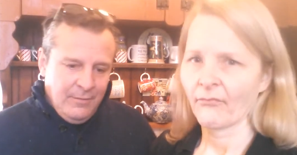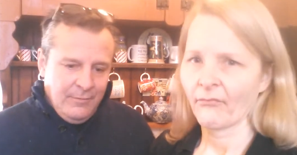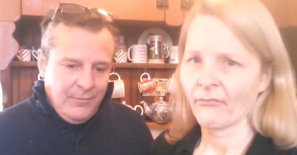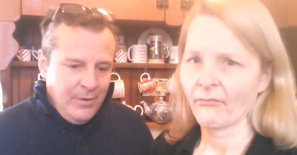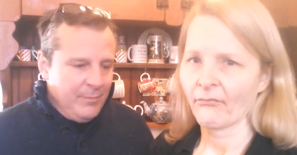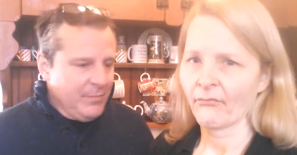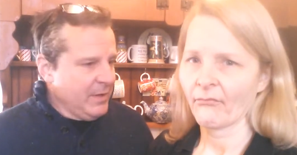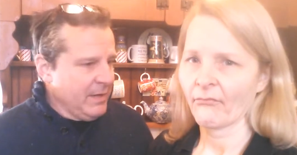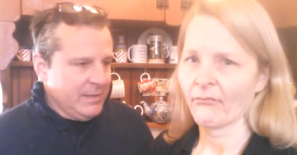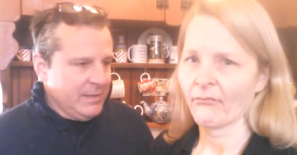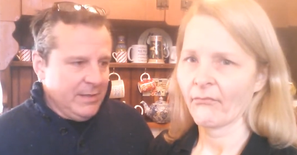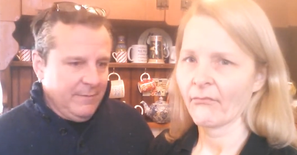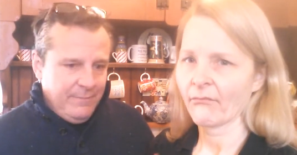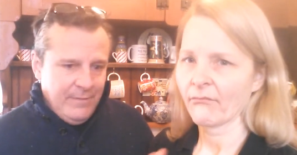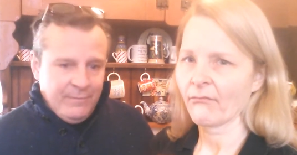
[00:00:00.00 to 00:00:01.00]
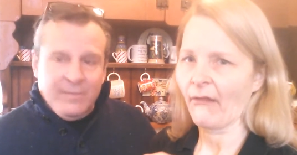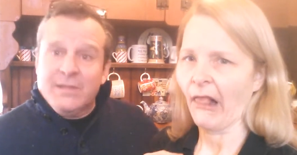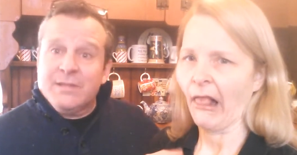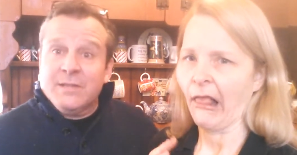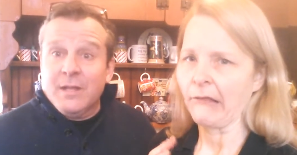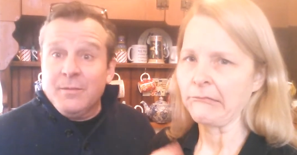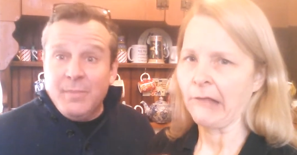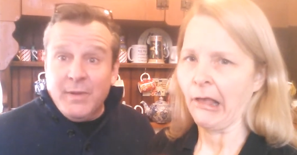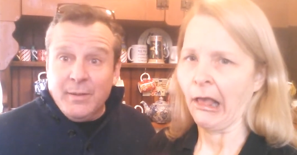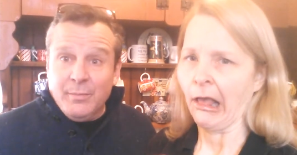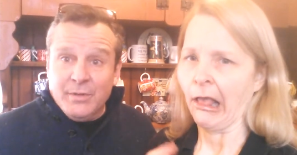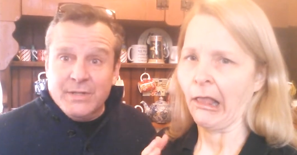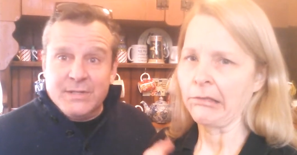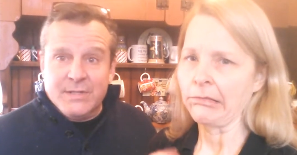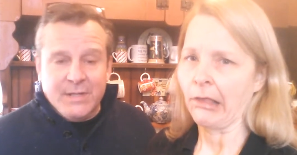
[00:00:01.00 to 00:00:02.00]
Speaker 1: from the 1950s, they'd be
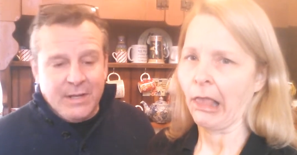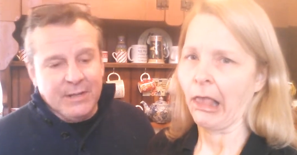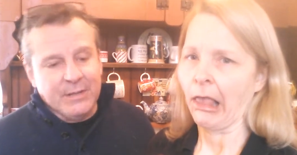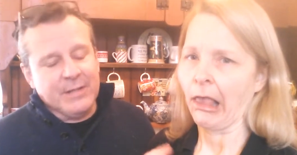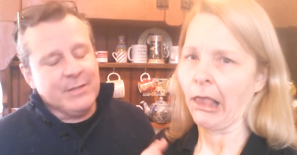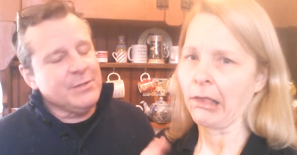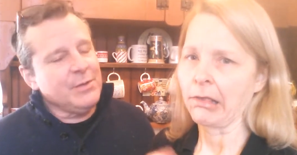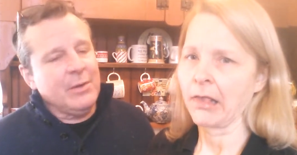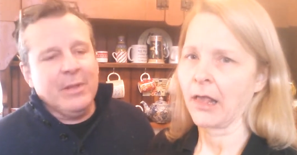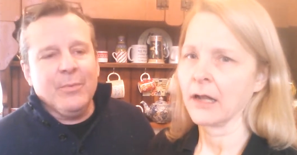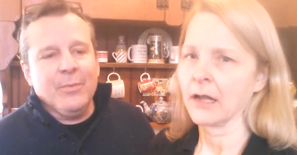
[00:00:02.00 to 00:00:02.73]
able to see it. That's all